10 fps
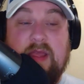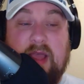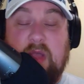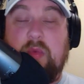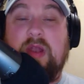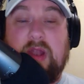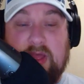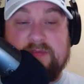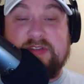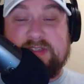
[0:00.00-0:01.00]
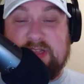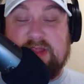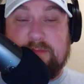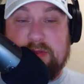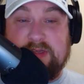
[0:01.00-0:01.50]
I would love to see
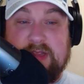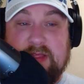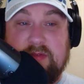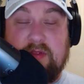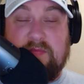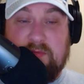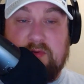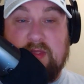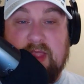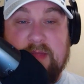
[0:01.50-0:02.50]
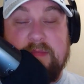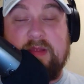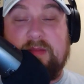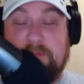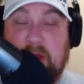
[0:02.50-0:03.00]
them put together a full game,
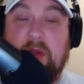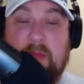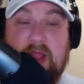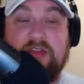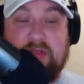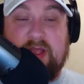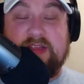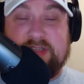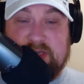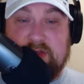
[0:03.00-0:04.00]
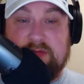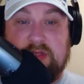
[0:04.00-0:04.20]
but bear in mind, you guys, too,